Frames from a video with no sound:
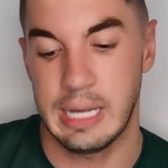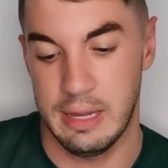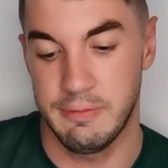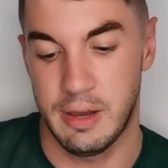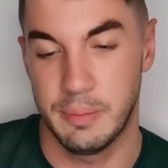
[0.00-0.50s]

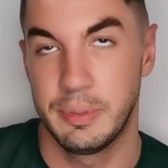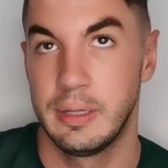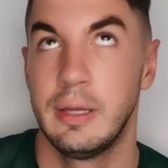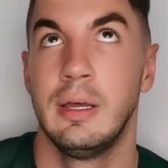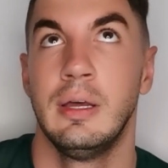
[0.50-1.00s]
gave up.
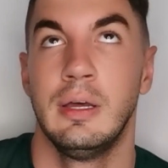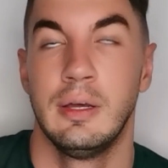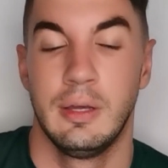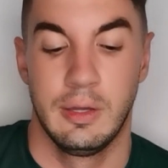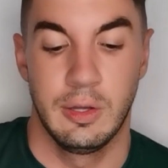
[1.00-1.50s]

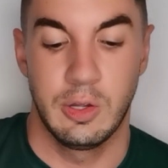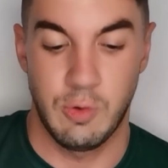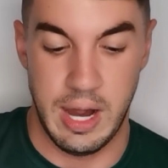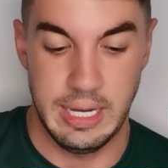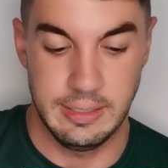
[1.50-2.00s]

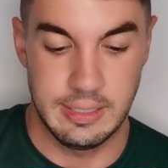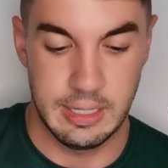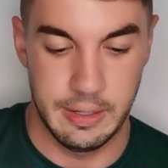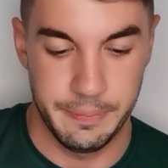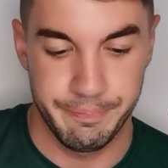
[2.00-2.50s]
Great.